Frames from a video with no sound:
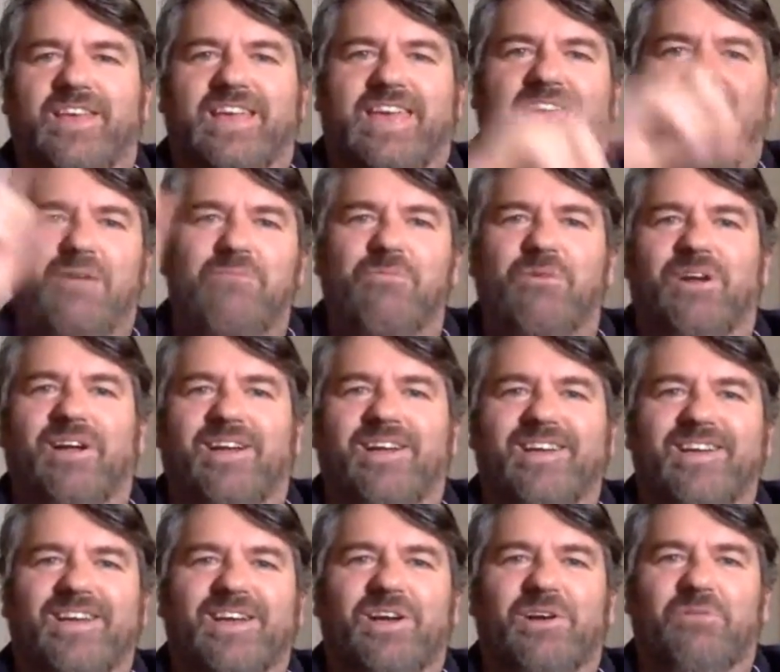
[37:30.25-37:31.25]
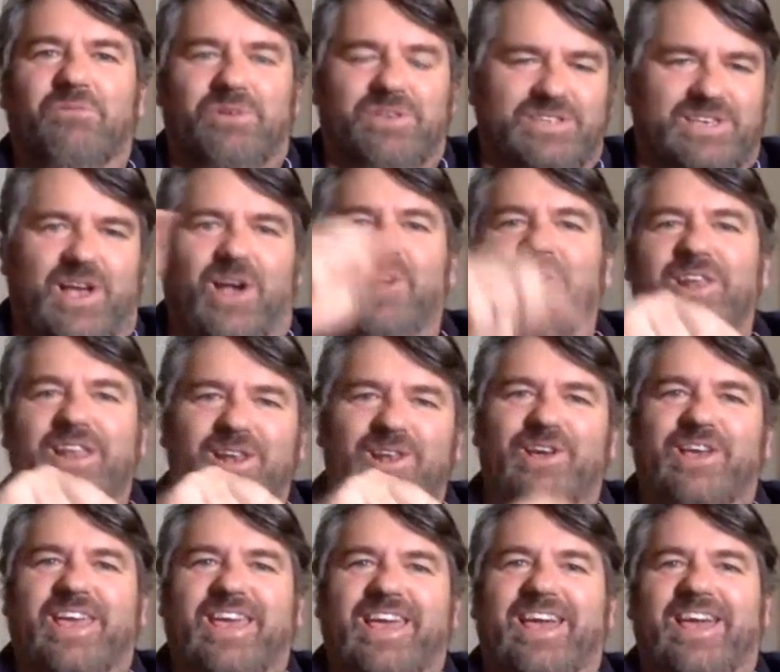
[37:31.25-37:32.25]
that the camera was yeah.
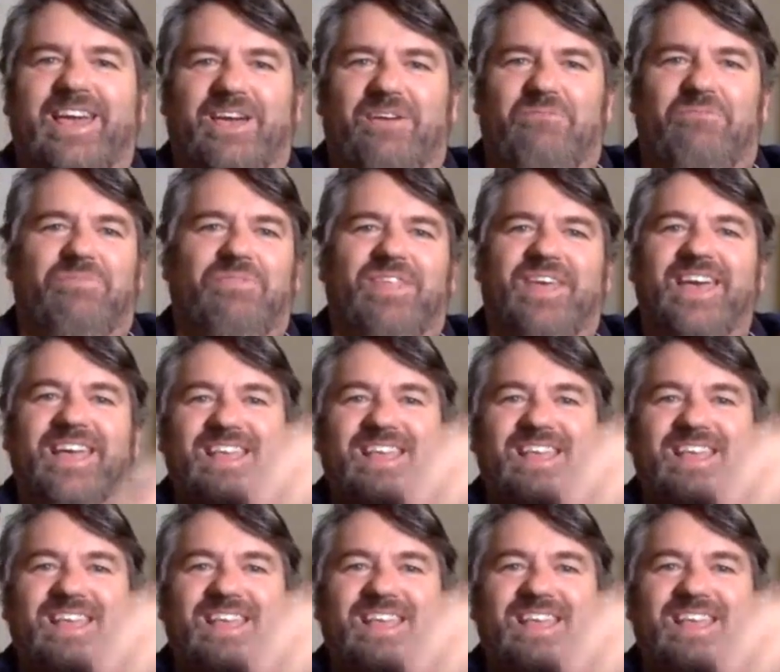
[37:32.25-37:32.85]
only looking at him.